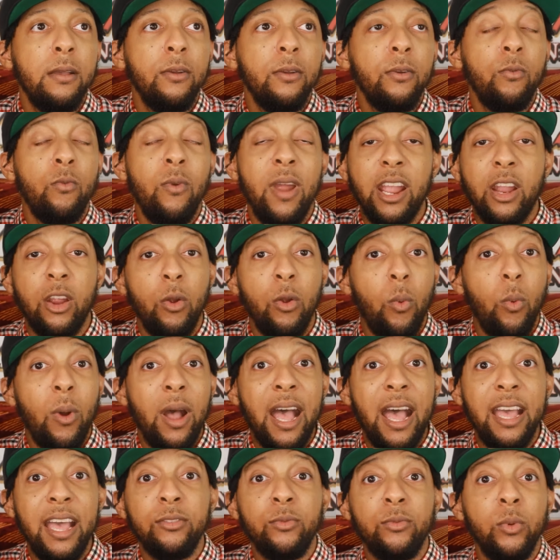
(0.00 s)

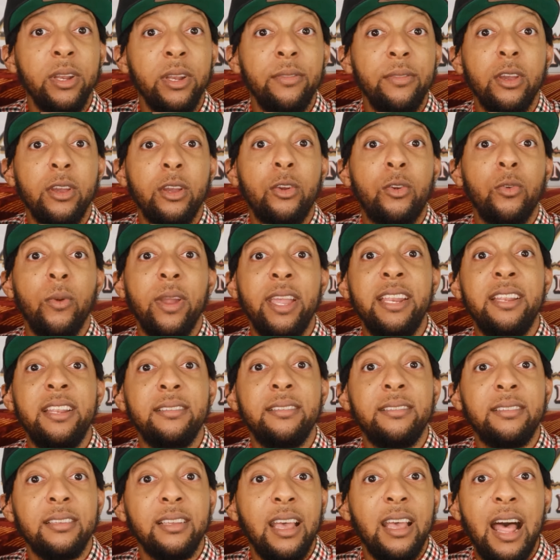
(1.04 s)
Record-wise, one of the
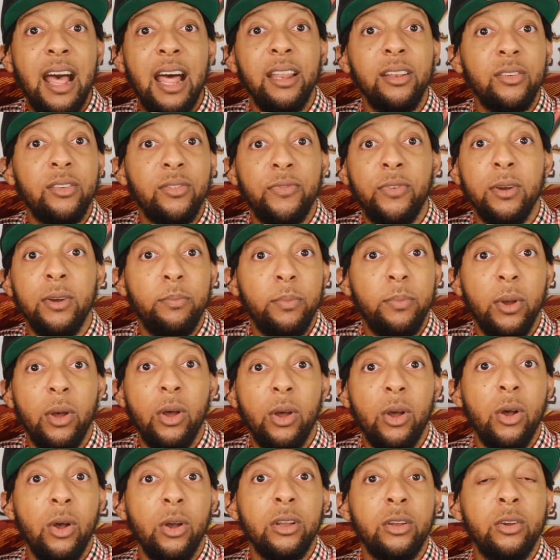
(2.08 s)
greatest college
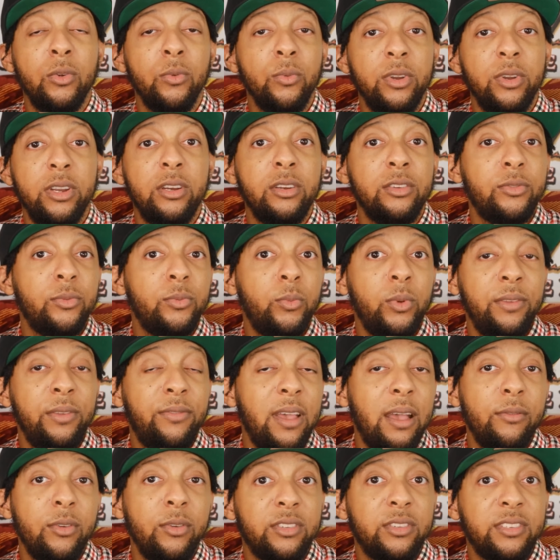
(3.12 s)
football careers we've
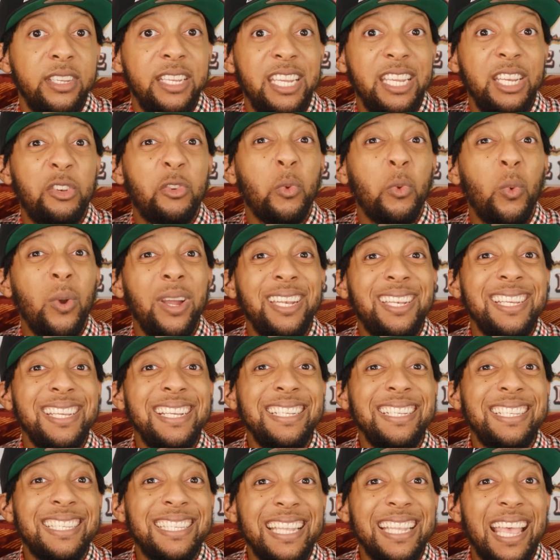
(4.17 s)
ever seen,
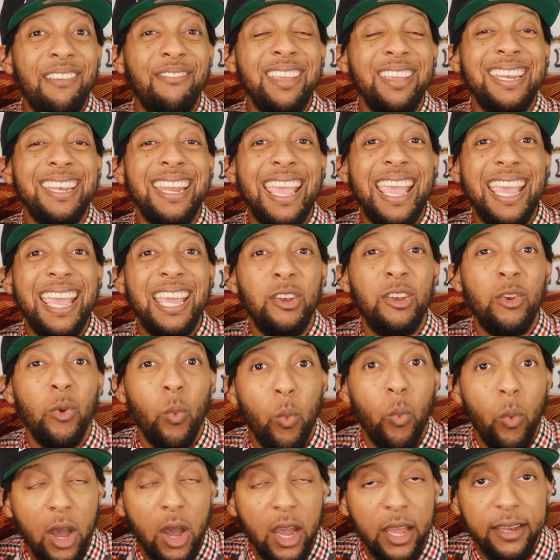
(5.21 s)

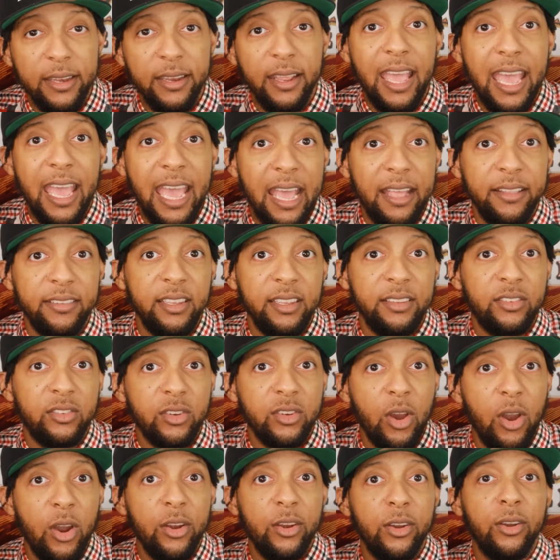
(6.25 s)
27-1 as a
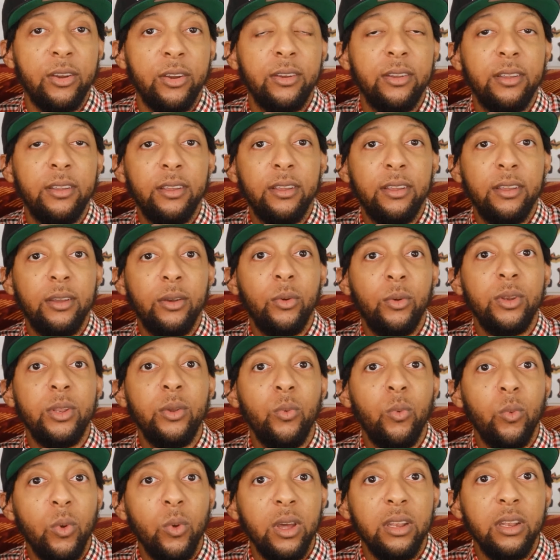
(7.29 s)
starter, only
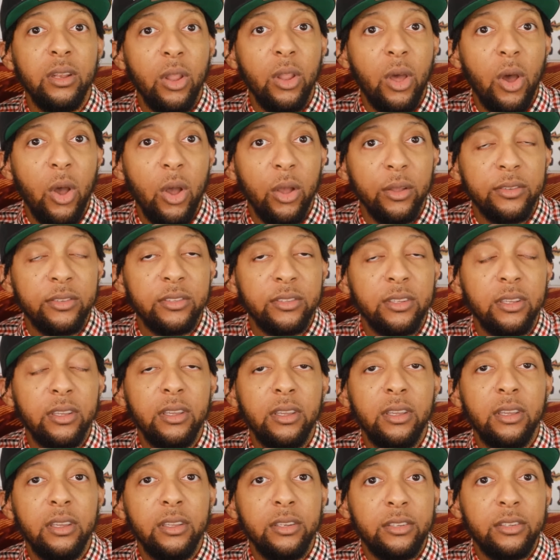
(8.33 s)
1 loss
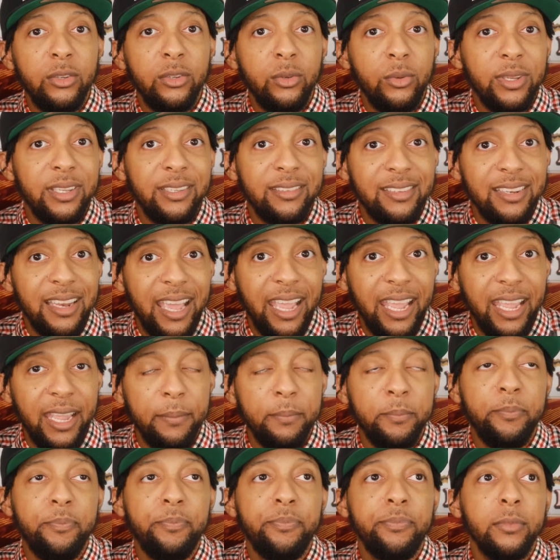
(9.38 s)
to his name.